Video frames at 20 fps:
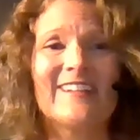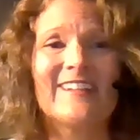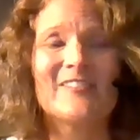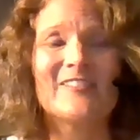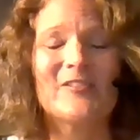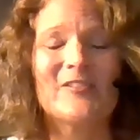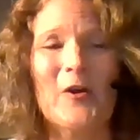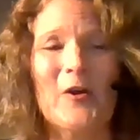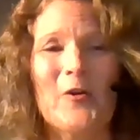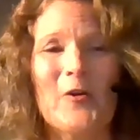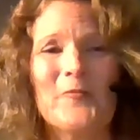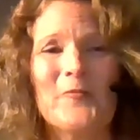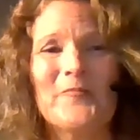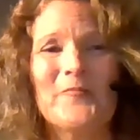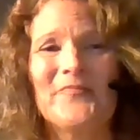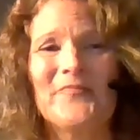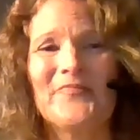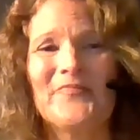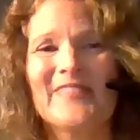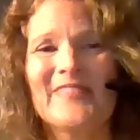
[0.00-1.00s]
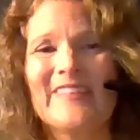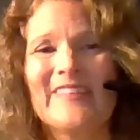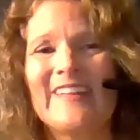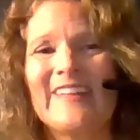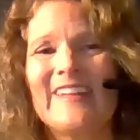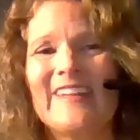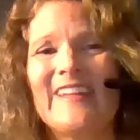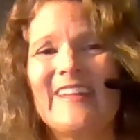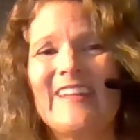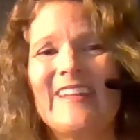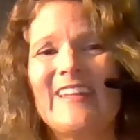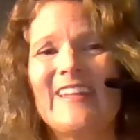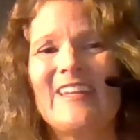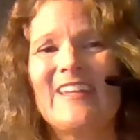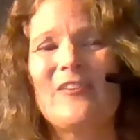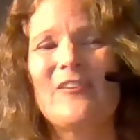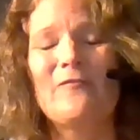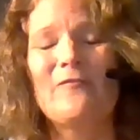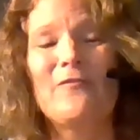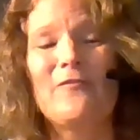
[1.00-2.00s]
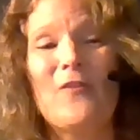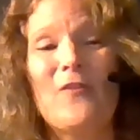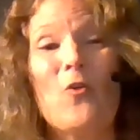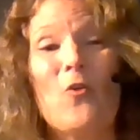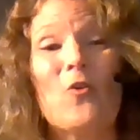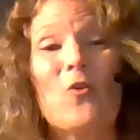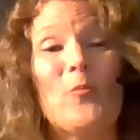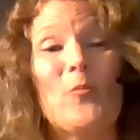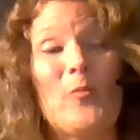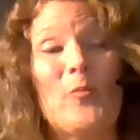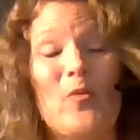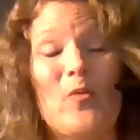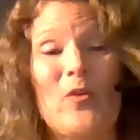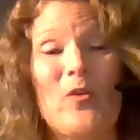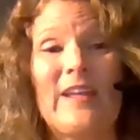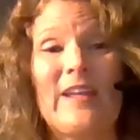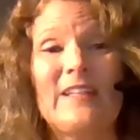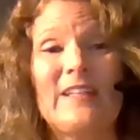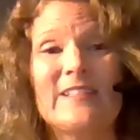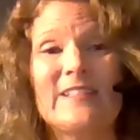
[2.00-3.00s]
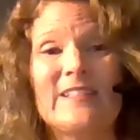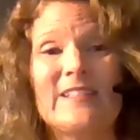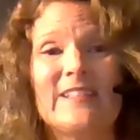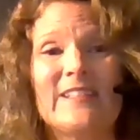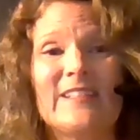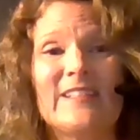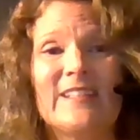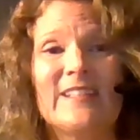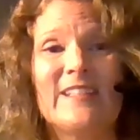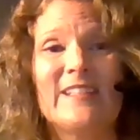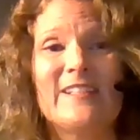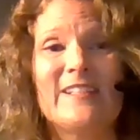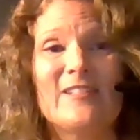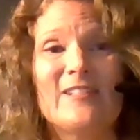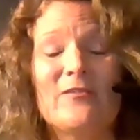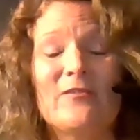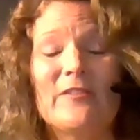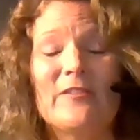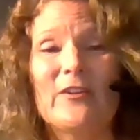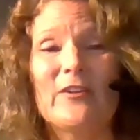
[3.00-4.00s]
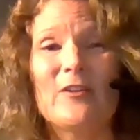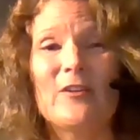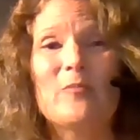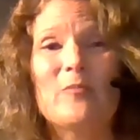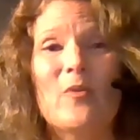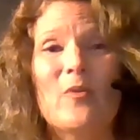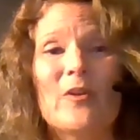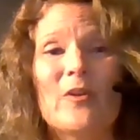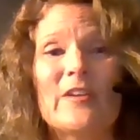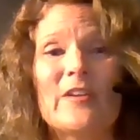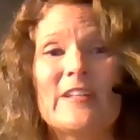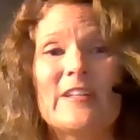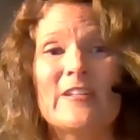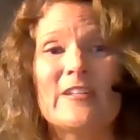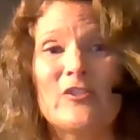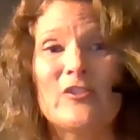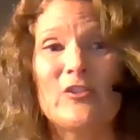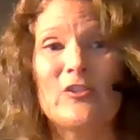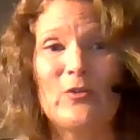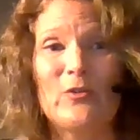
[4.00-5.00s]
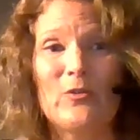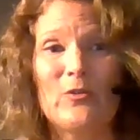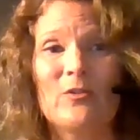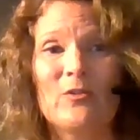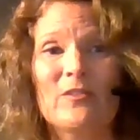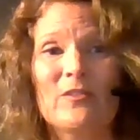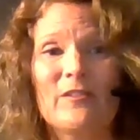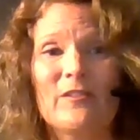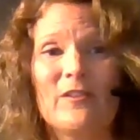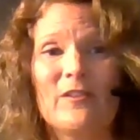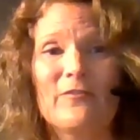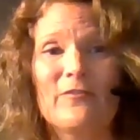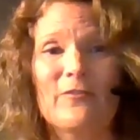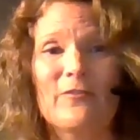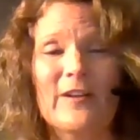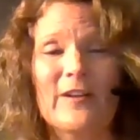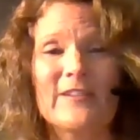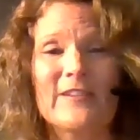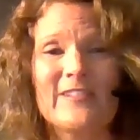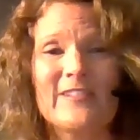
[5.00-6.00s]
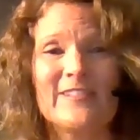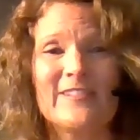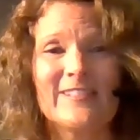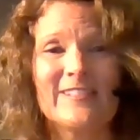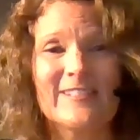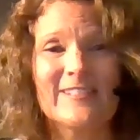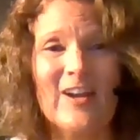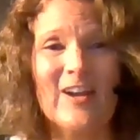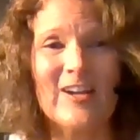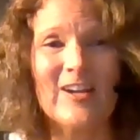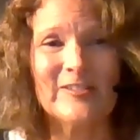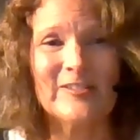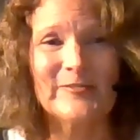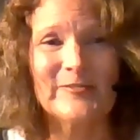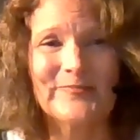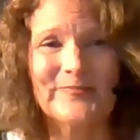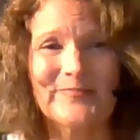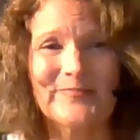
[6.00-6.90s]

So, focal point is a very important issue for us to discuss.